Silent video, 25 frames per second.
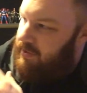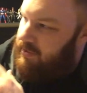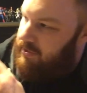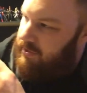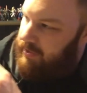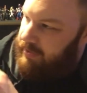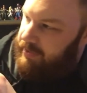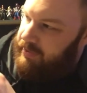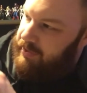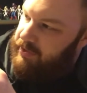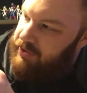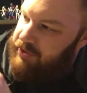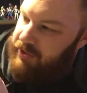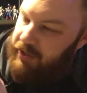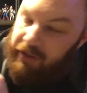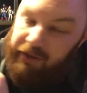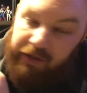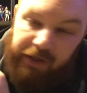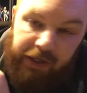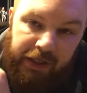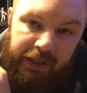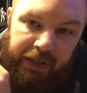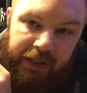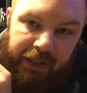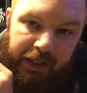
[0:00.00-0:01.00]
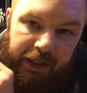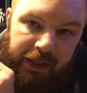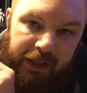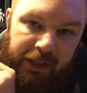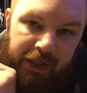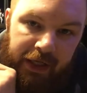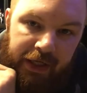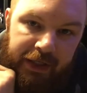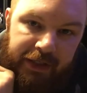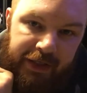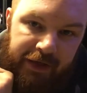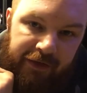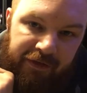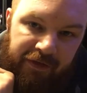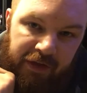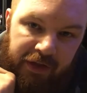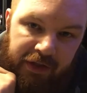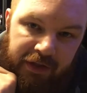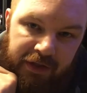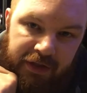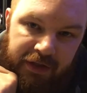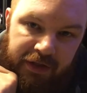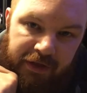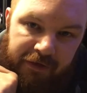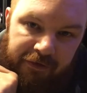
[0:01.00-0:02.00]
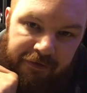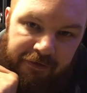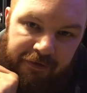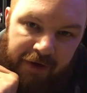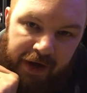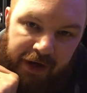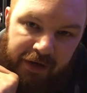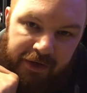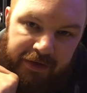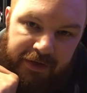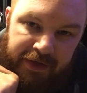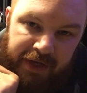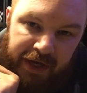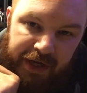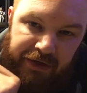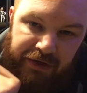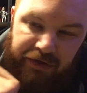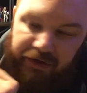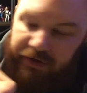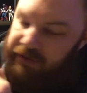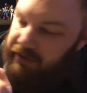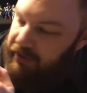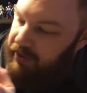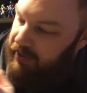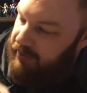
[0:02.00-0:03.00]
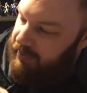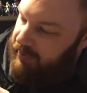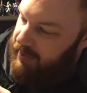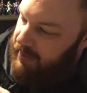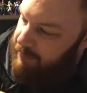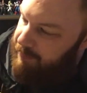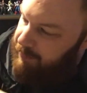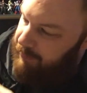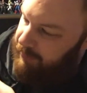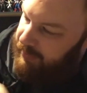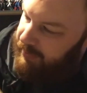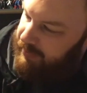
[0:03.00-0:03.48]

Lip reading: just like the general idea, not definitely just the final sketch or anything like that, but